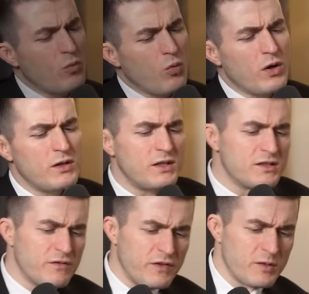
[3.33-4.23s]
what
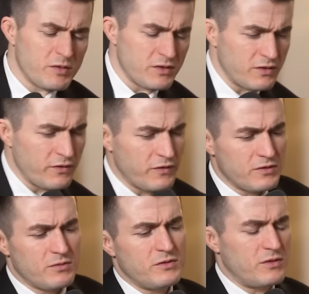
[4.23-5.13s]
is the fundamental
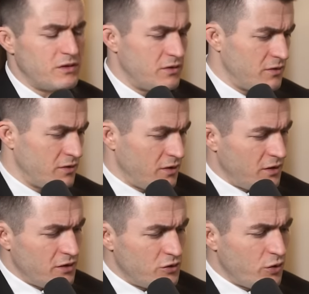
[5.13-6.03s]
difference between
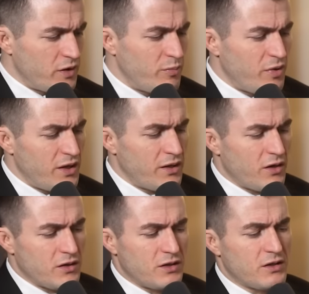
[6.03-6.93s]
joint embedding
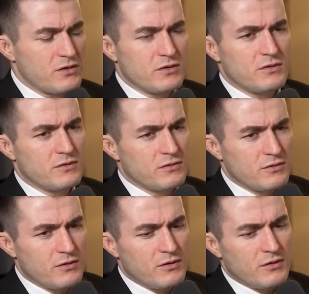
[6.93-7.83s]
architectures
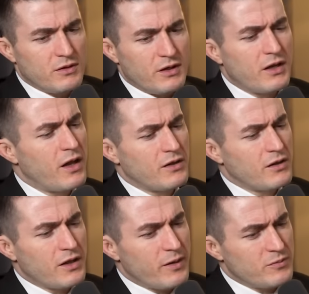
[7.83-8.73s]
and
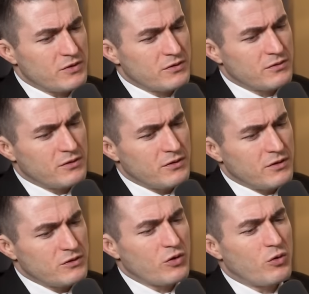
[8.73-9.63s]
LLMs?
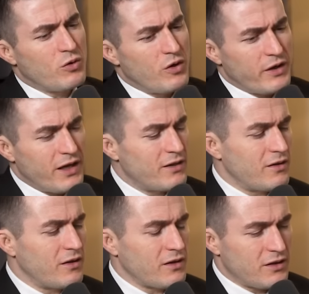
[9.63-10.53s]
So, can
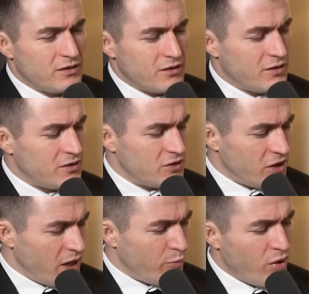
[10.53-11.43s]
uh, can uh,
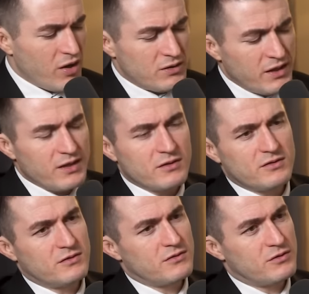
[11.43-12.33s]
JEPA take
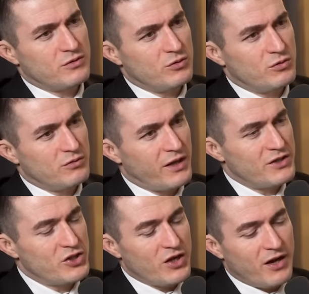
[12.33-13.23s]
us to
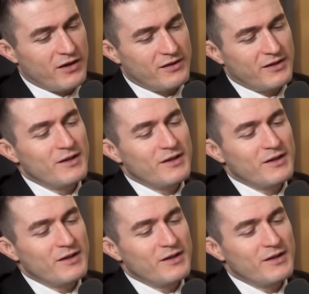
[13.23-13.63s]
AGI?